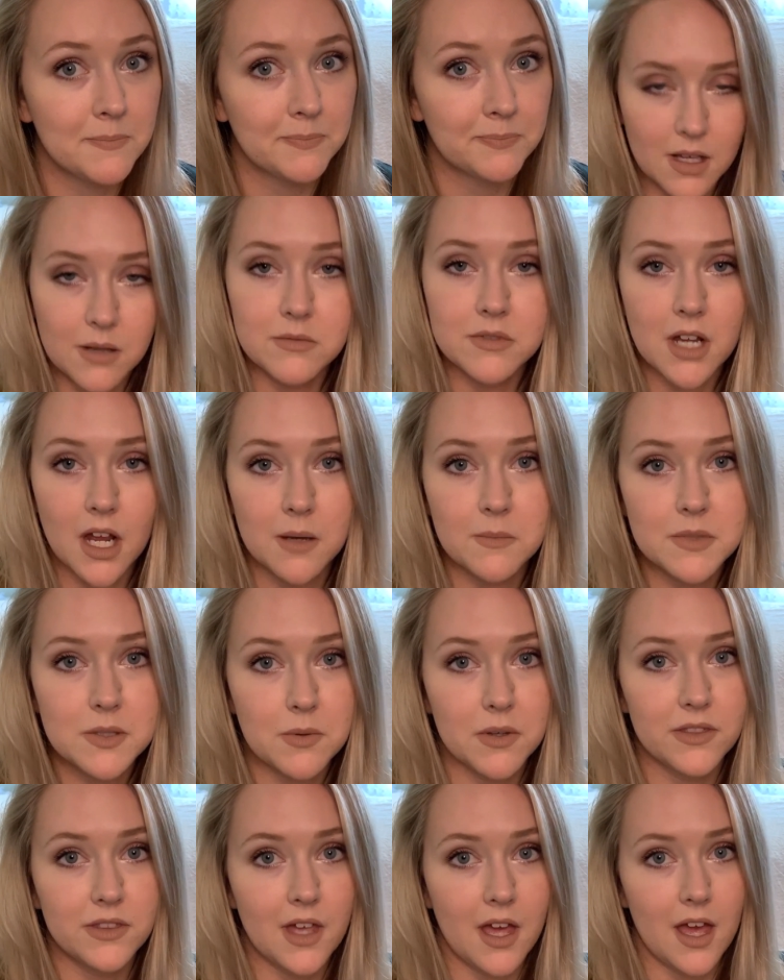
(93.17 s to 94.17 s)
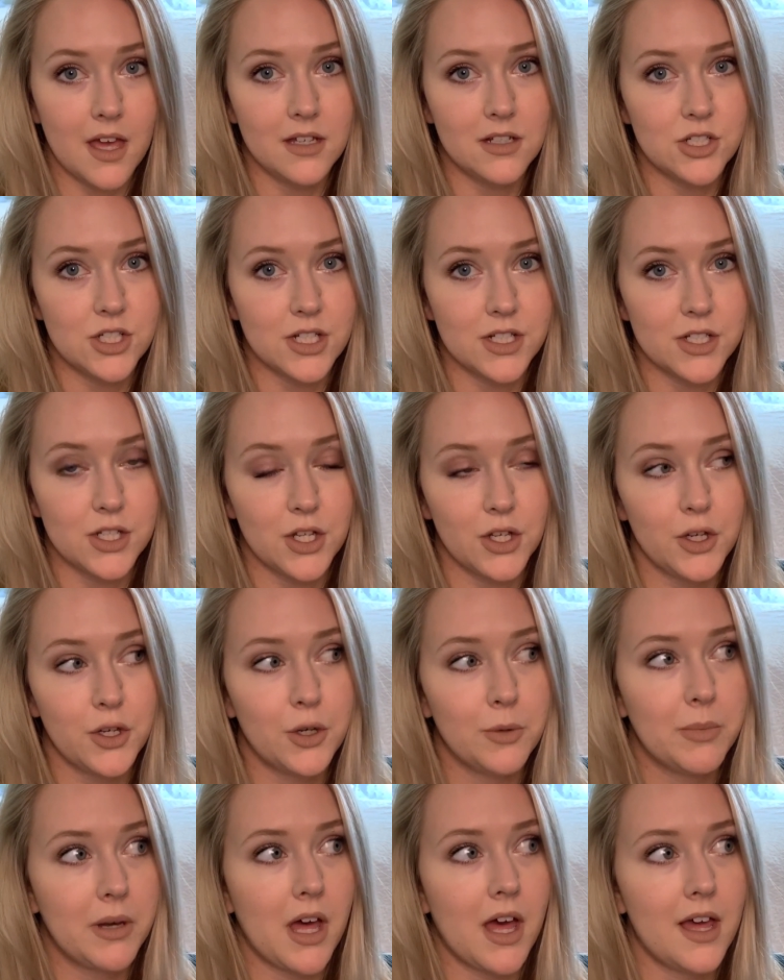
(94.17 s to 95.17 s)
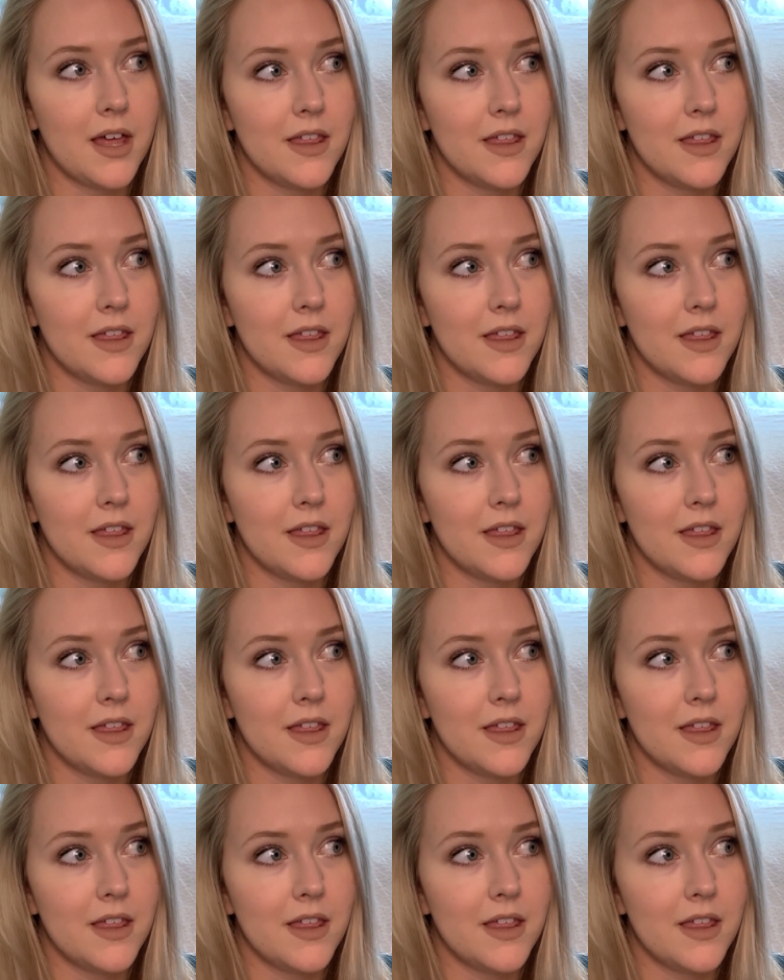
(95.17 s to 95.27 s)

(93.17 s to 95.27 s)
Sometimes with the NG tube,